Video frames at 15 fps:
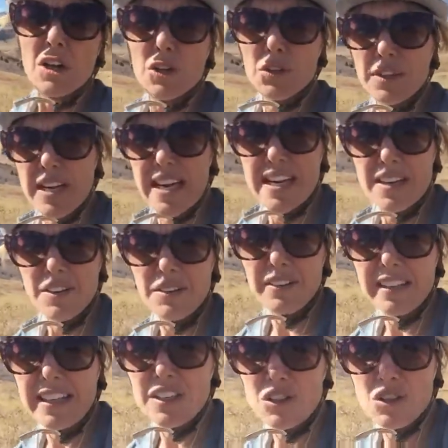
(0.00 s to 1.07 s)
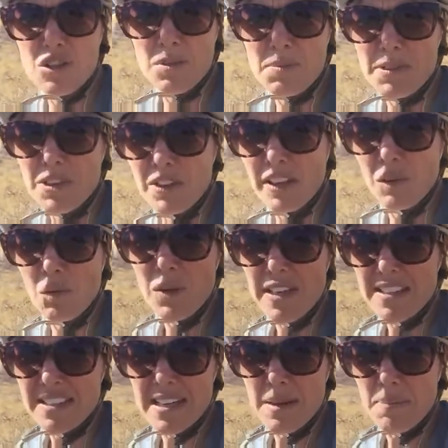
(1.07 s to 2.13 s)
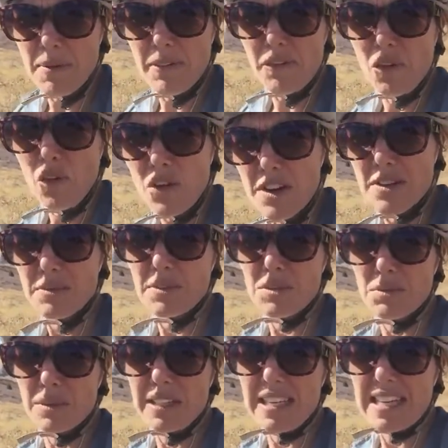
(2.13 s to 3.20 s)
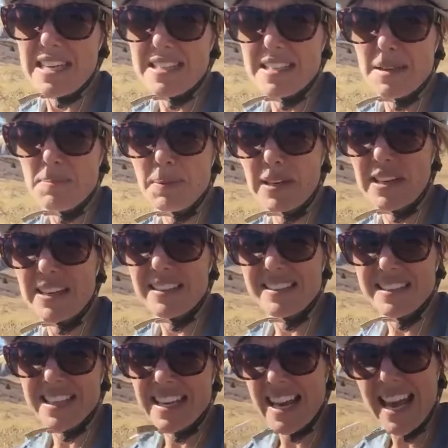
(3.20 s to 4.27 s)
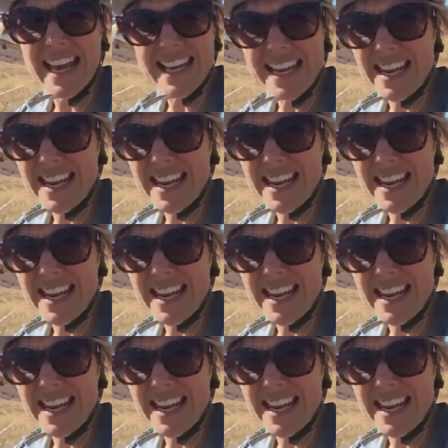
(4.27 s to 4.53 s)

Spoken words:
creating a relationship and you're like, well, I did it before and it was really easy, but today